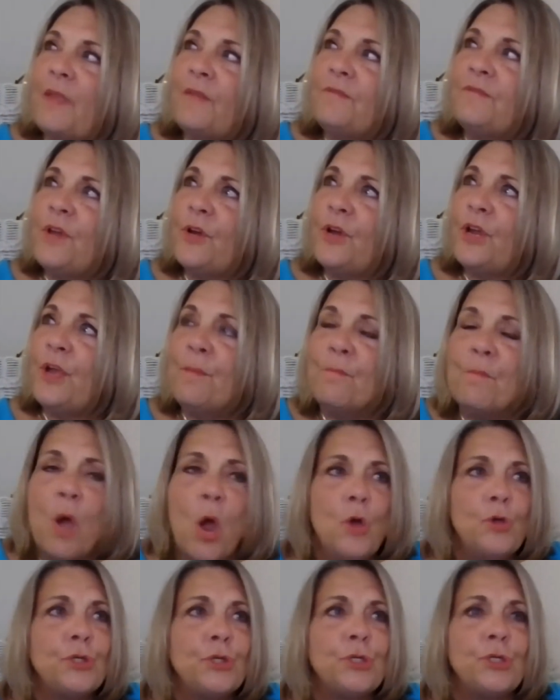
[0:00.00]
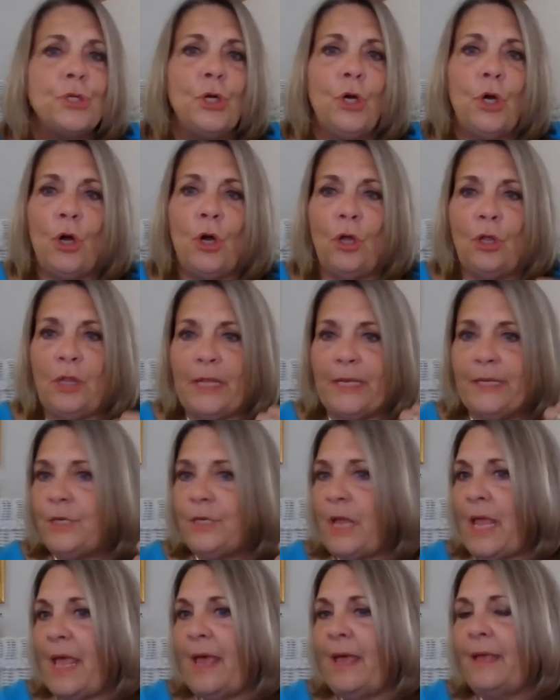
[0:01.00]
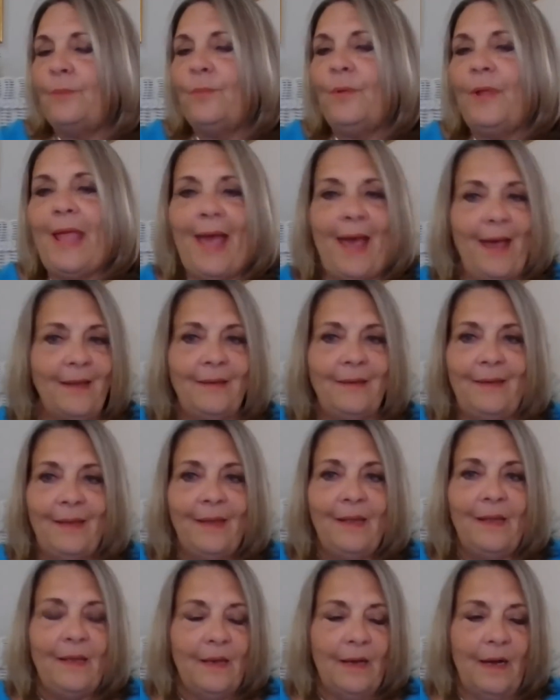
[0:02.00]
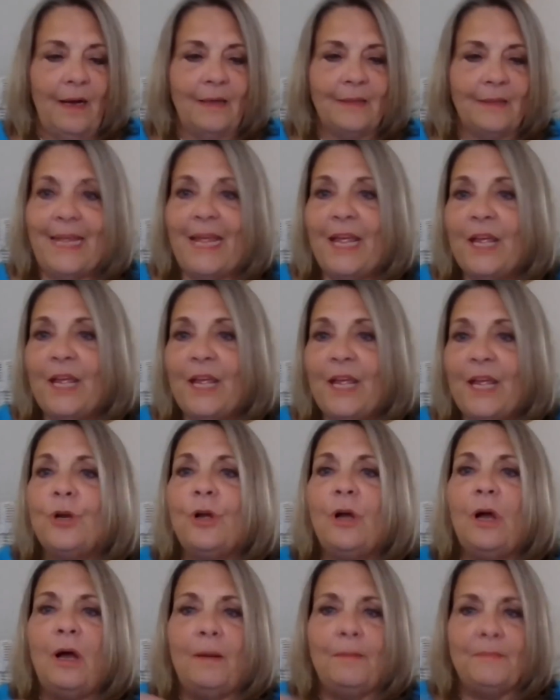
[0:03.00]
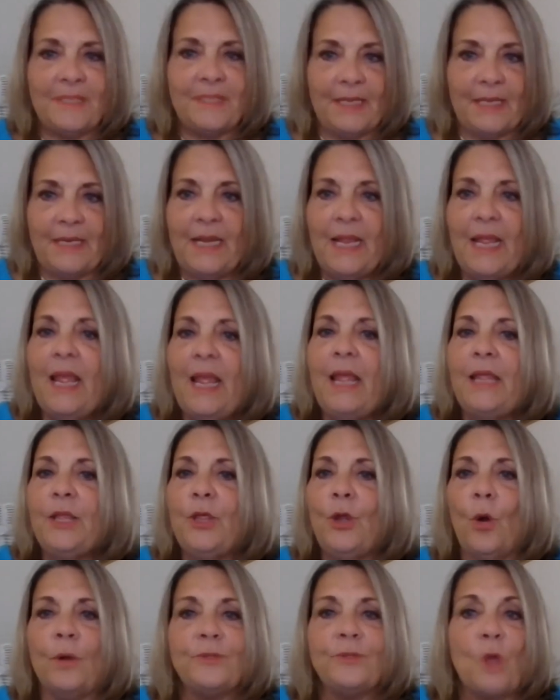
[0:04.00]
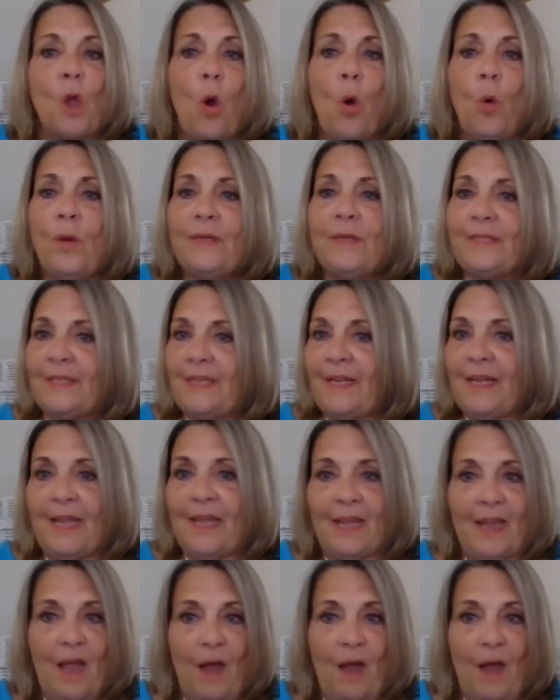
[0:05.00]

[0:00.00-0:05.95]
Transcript: very emotional, and we had tantrums, and, you know, I was always seeking